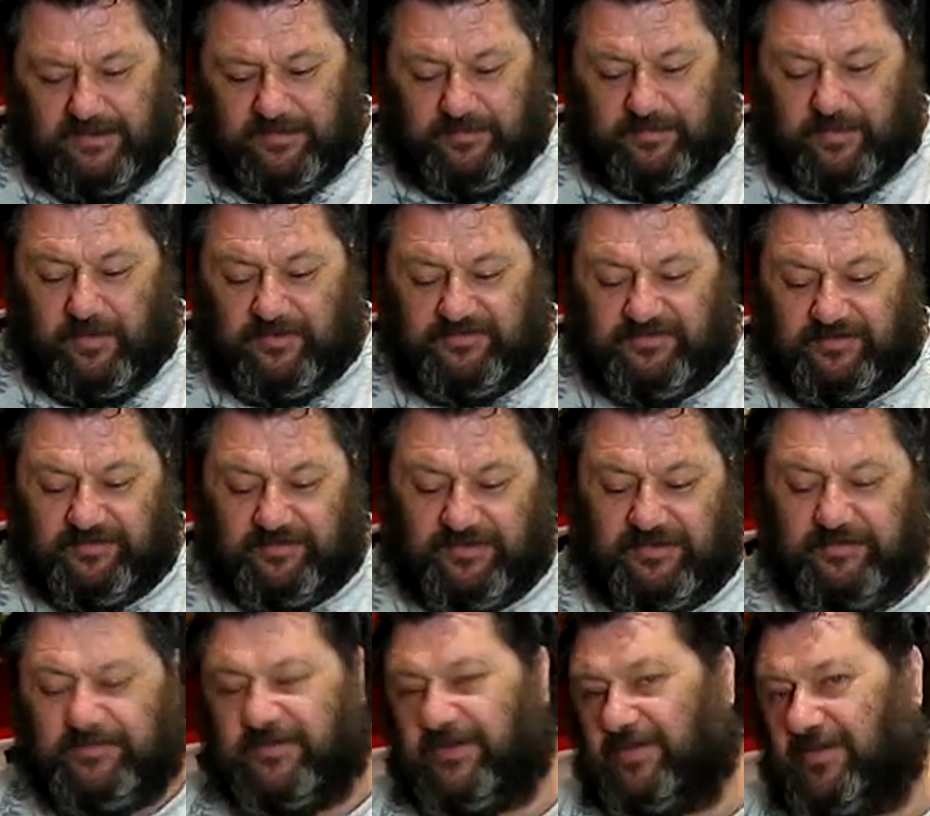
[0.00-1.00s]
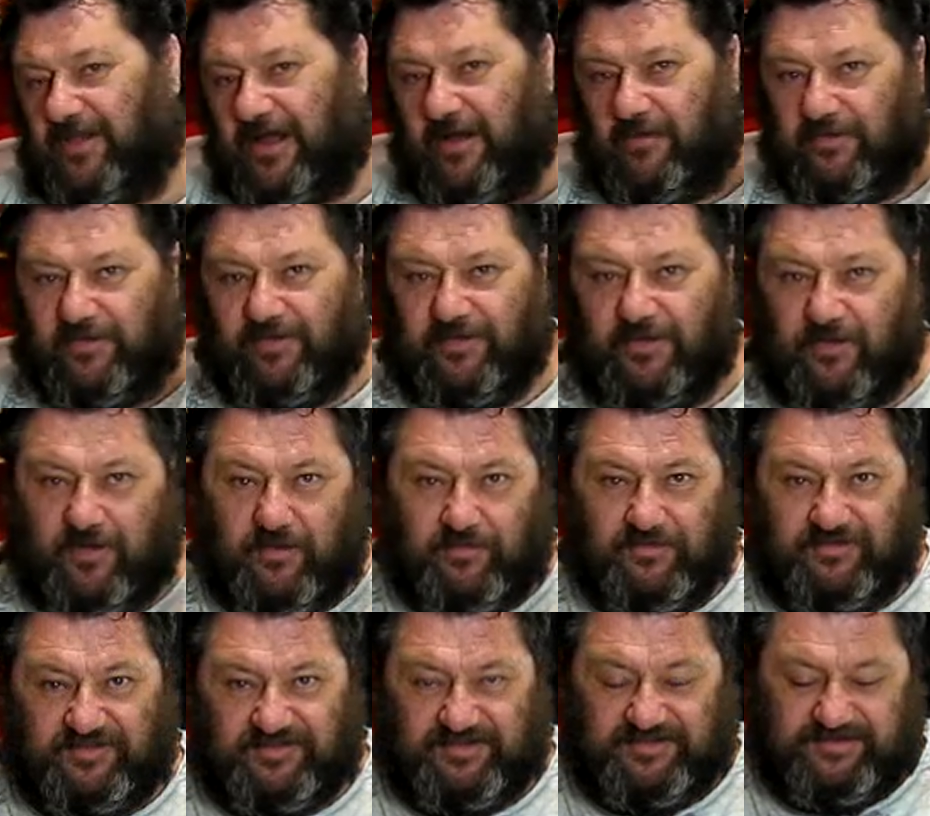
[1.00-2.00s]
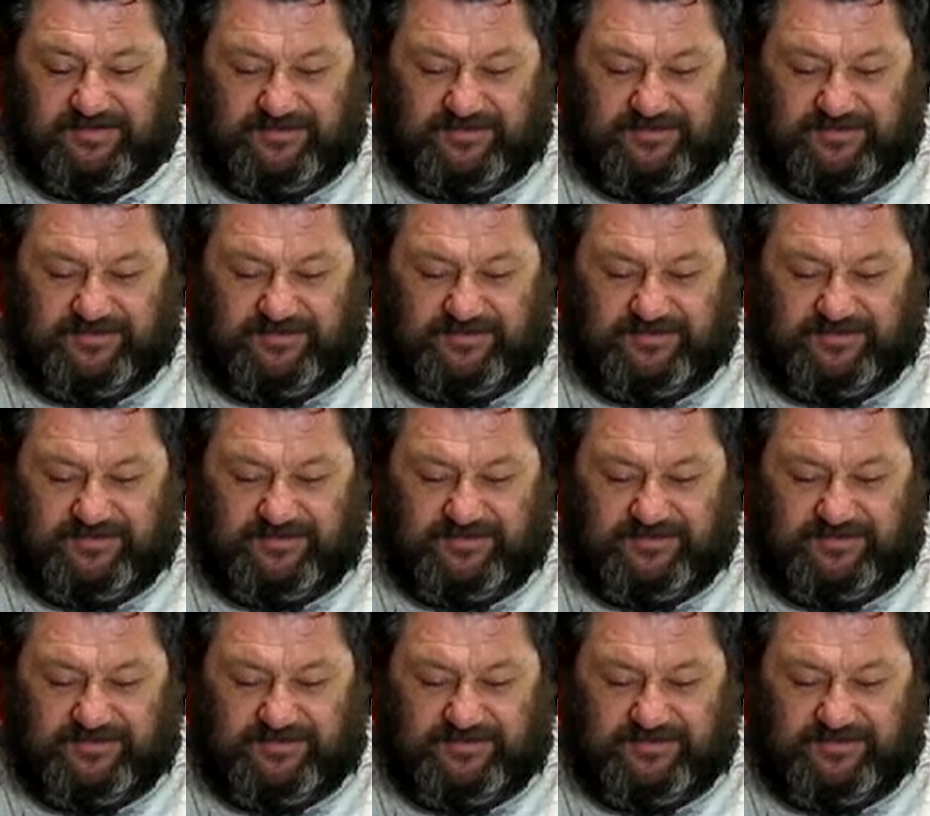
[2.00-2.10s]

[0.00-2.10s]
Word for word: possibly a bit lower than I was